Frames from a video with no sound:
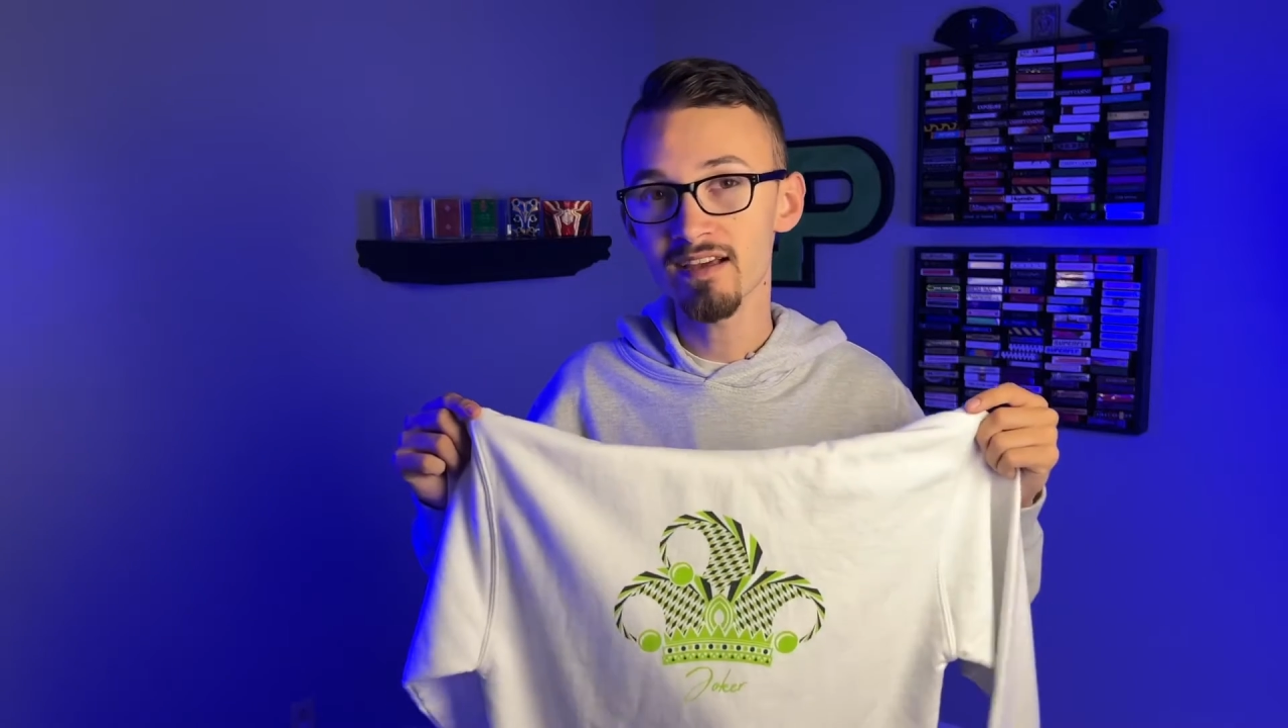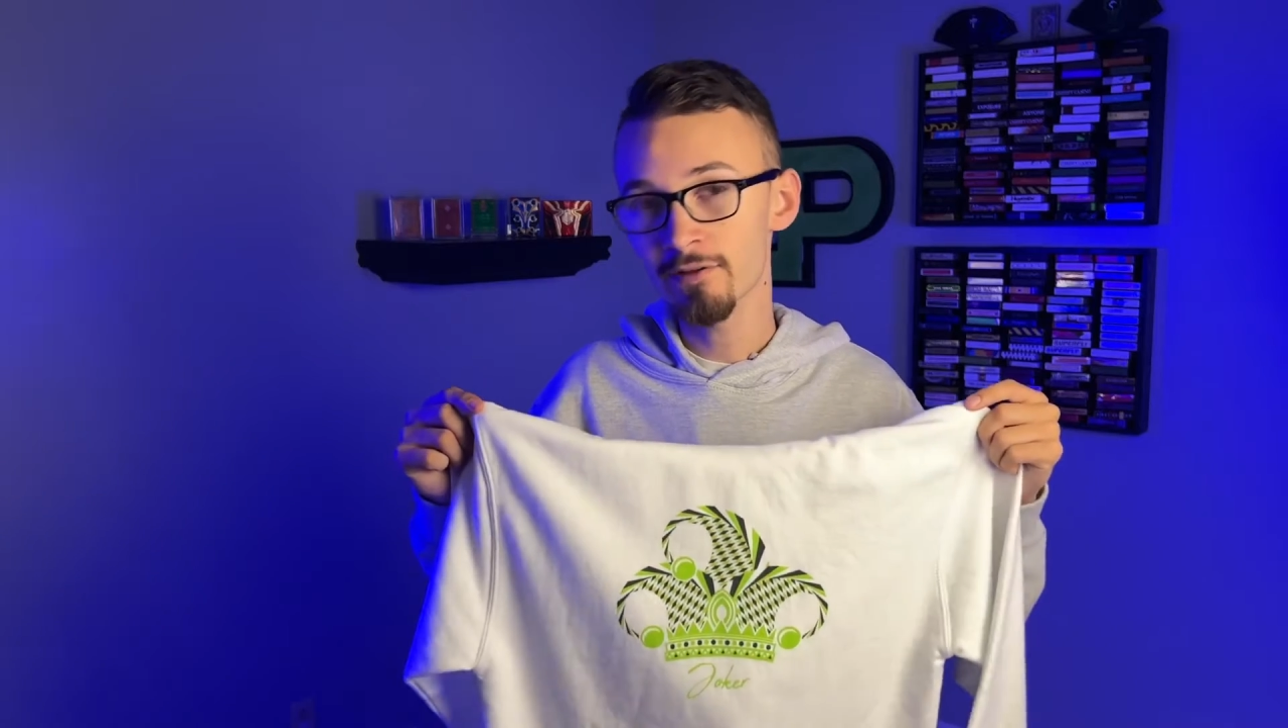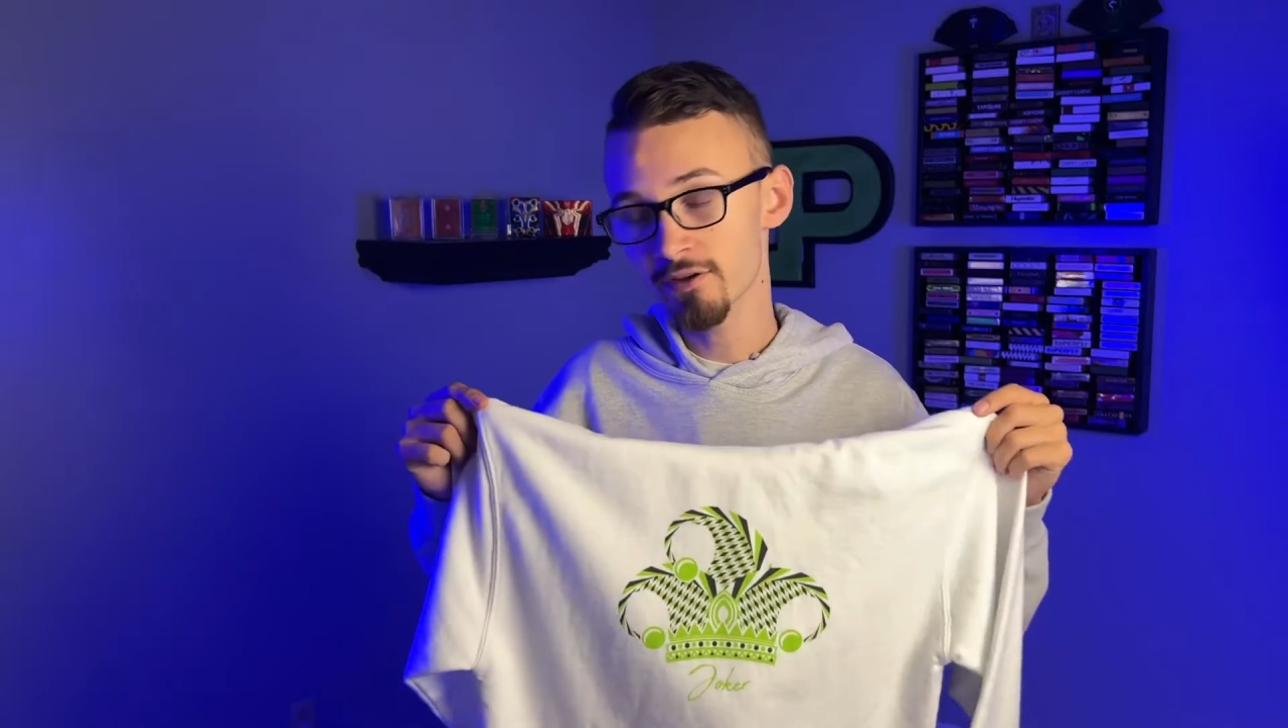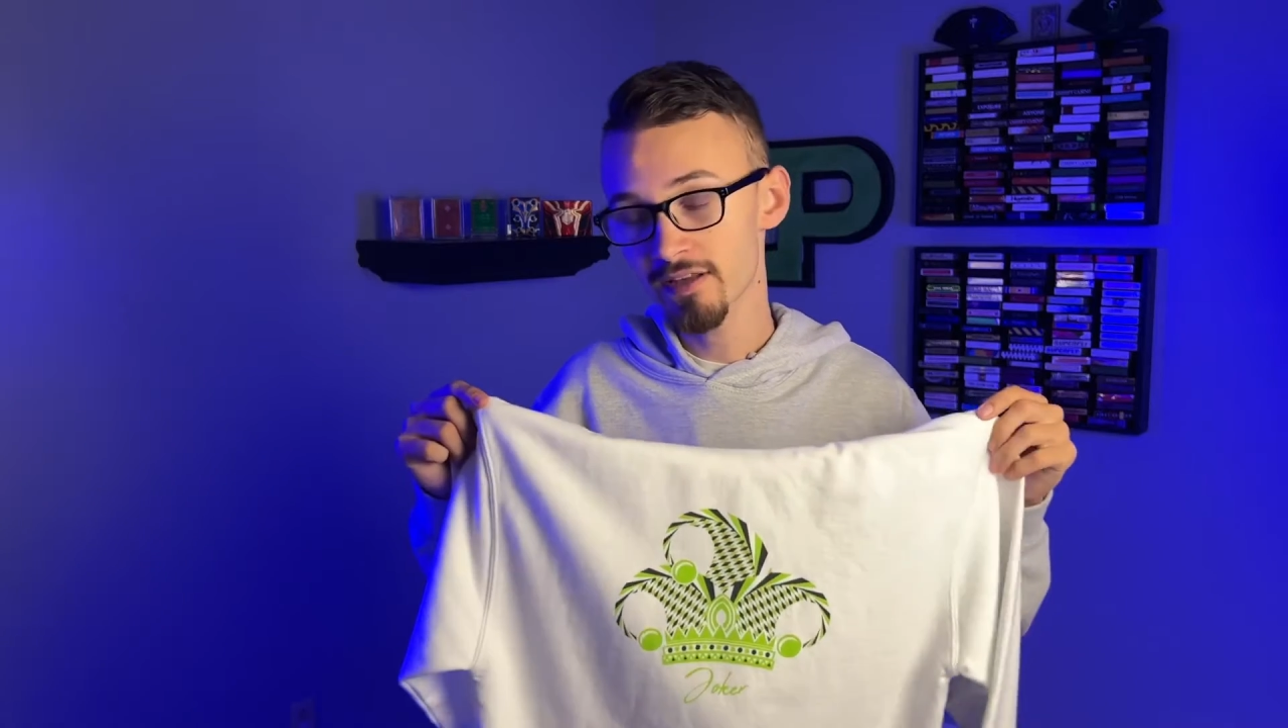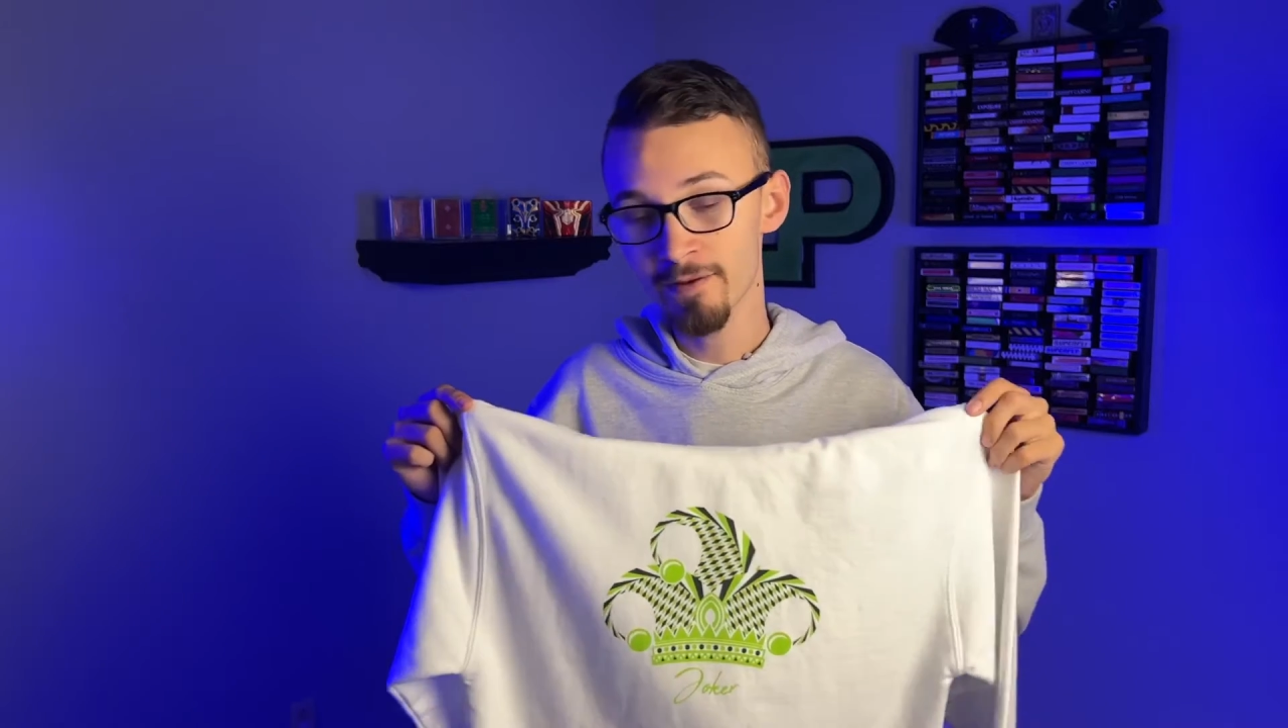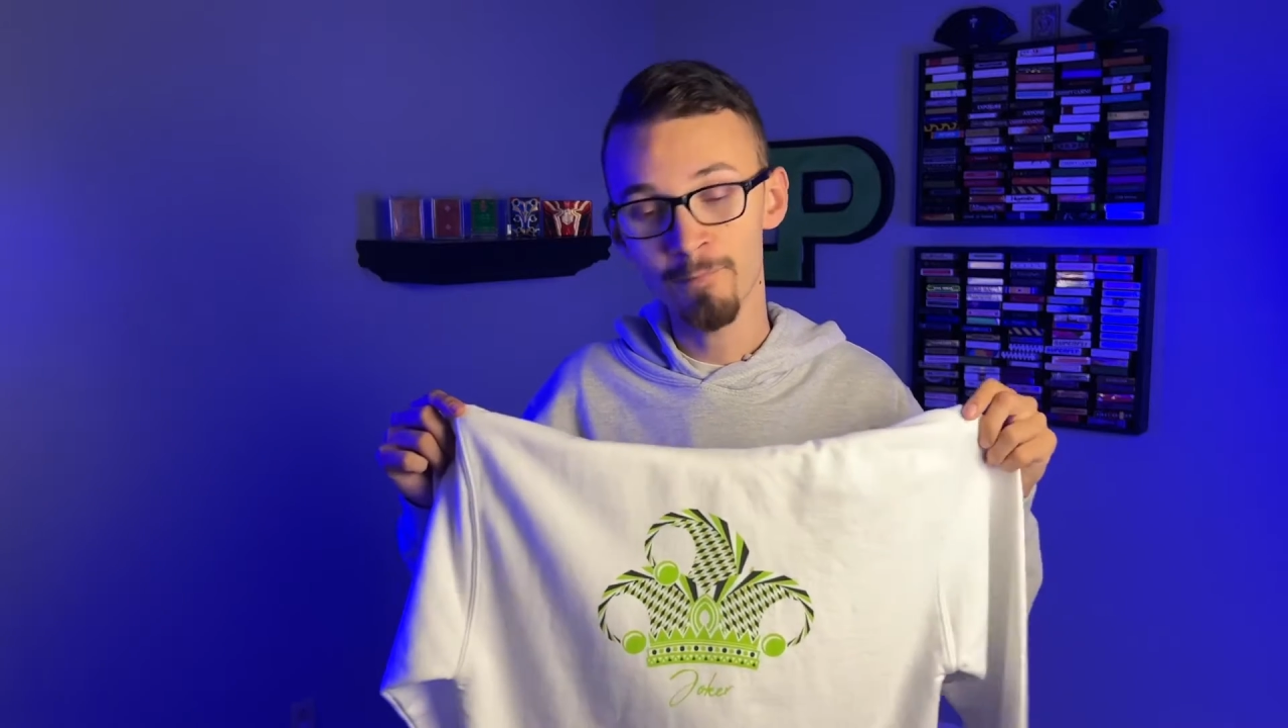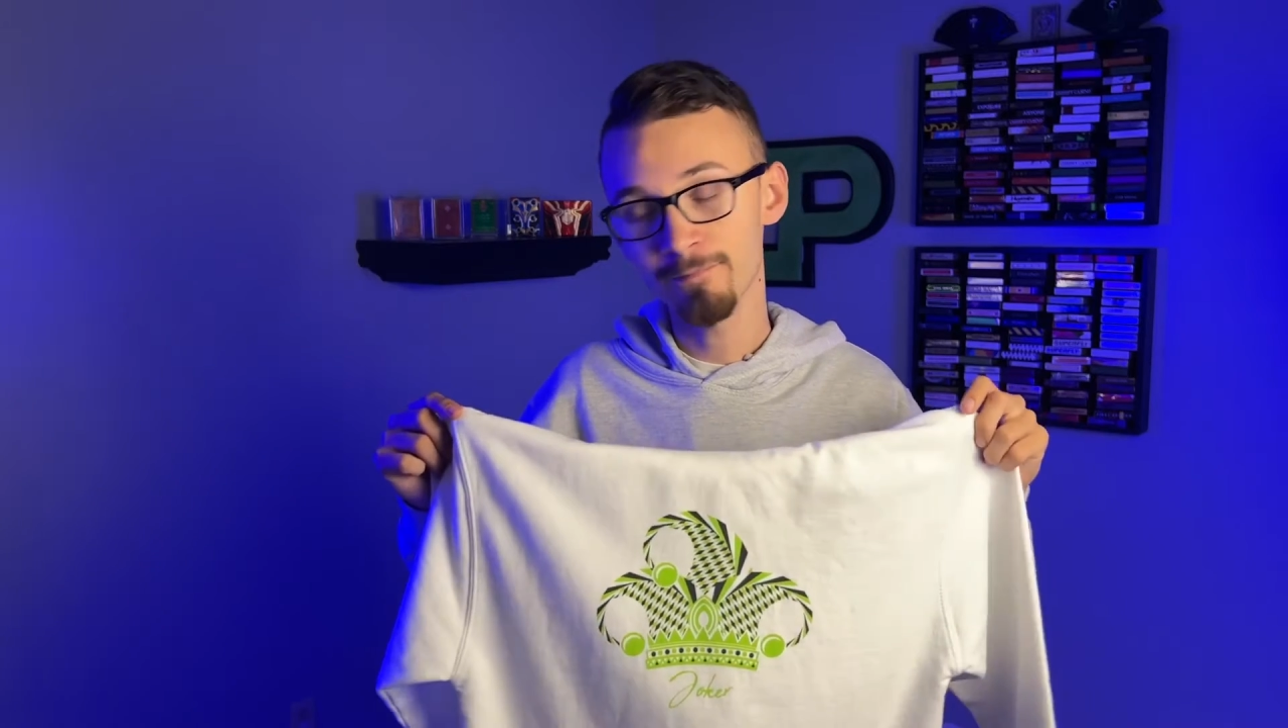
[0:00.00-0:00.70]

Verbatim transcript: I looked at it and